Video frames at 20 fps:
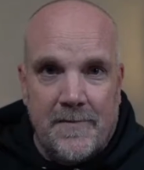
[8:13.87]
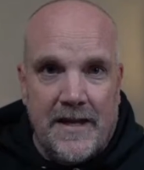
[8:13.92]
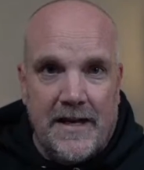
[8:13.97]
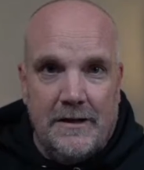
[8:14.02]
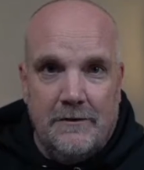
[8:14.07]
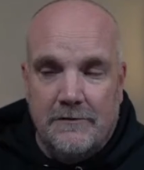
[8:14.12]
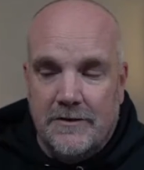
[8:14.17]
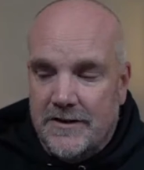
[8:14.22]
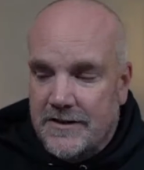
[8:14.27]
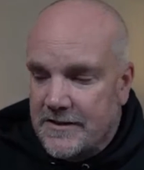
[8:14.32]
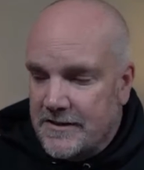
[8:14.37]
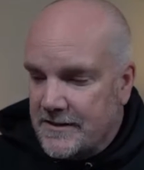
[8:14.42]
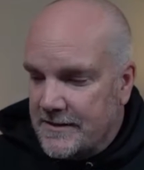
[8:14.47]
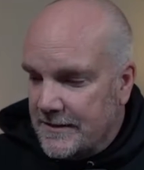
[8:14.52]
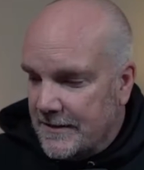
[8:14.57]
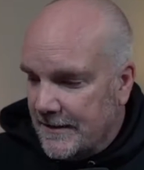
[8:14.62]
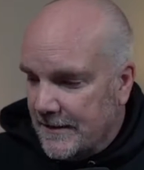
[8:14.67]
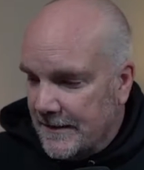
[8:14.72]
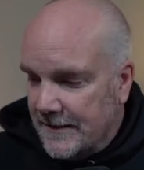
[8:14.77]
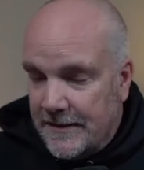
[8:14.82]
I
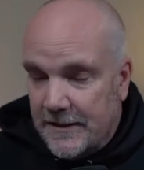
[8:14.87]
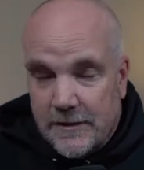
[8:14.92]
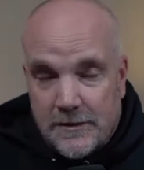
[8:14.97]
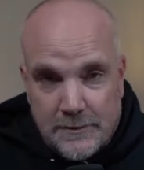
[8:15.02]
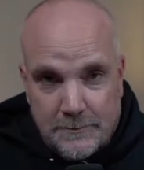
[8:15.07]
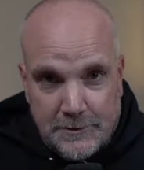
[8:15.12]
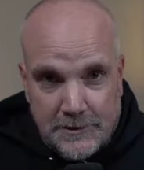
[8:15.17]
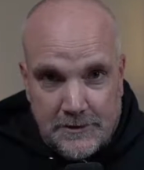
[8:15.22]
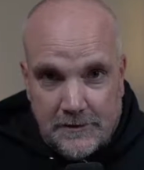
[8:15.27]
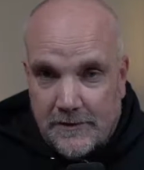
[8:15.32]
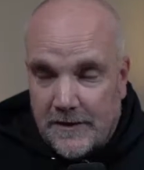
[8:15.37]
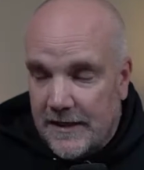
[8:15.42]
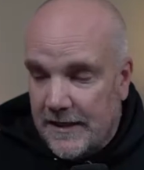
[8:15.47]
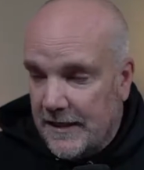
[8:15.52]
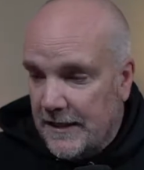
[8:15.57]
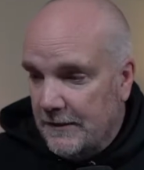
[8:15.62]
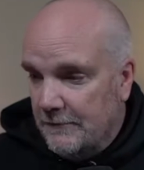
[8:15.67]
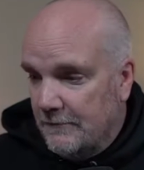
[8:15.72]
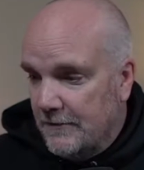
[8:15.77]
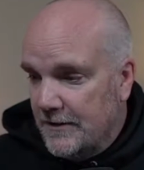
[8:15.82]
was irritable.
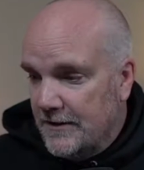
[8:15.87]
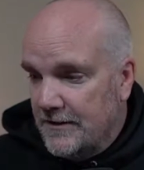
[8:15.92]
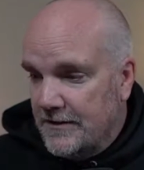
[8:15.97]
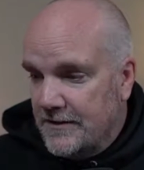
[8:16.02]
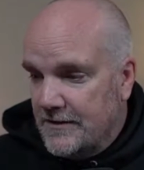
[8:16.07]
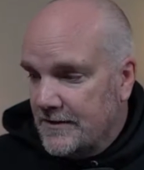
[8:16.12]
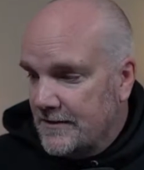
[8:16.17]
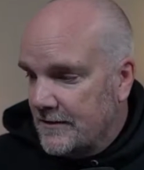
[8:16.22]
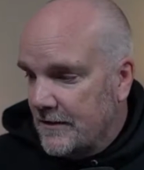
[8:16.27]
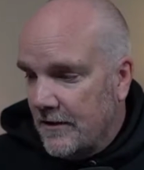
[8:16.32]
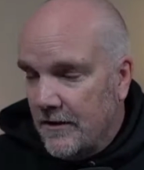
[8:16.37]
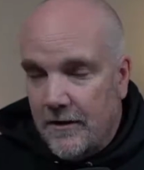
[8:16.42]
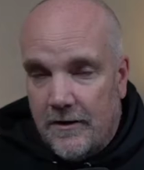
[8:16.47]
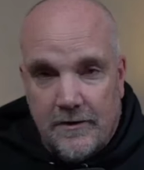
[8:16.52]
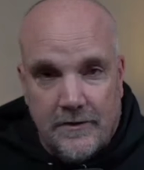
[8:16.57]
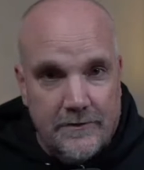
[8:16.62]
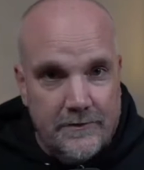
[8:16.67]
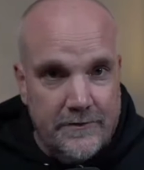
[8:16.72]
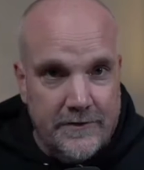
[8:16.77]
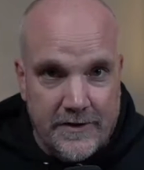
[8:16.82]
I was
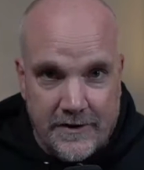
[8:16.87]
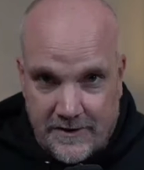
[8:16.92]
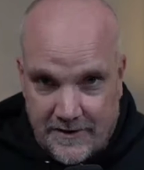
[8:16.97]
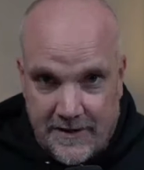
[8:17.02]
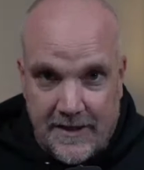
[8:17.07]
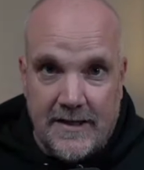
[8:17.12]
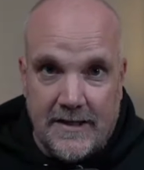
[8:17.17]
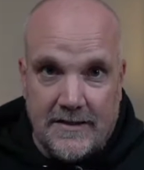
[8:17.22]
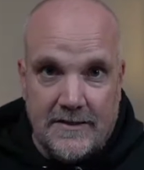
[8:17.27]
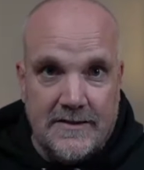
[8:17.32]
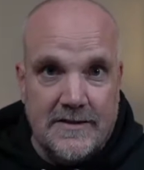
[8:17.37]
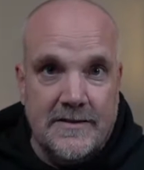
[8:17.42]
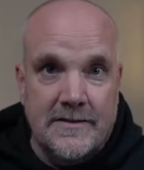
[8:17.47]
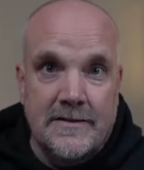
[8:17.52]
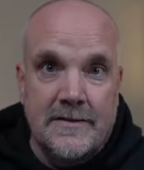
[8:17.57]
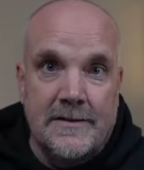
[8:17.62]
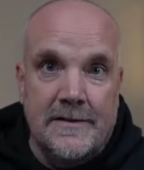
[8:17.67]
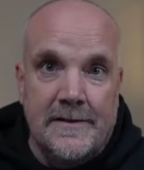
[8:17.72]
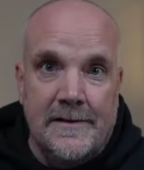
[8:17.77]
all of the things.